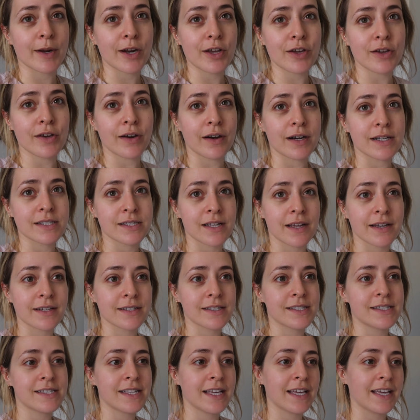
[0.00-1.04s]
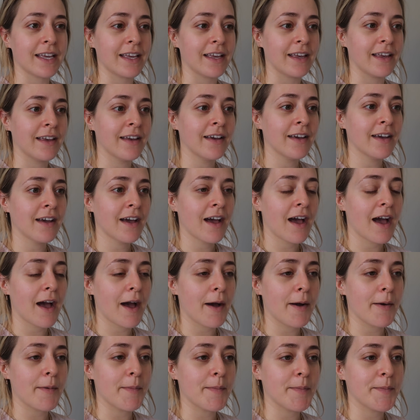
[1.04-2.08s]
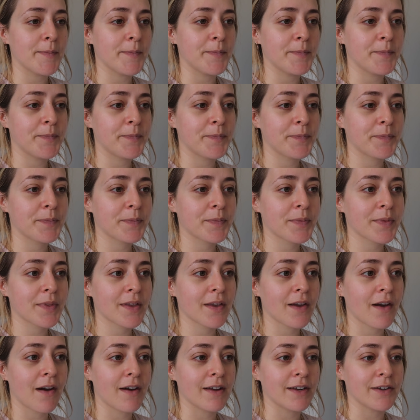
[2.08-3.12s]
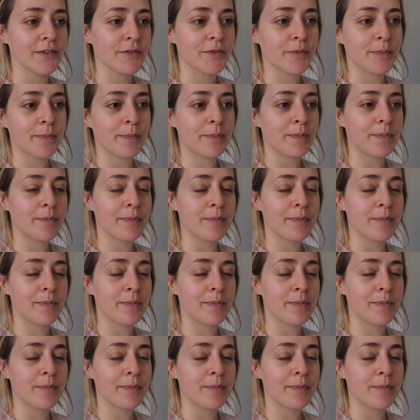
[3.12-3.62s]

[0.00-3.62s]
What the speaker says: I know you guys like to see kind of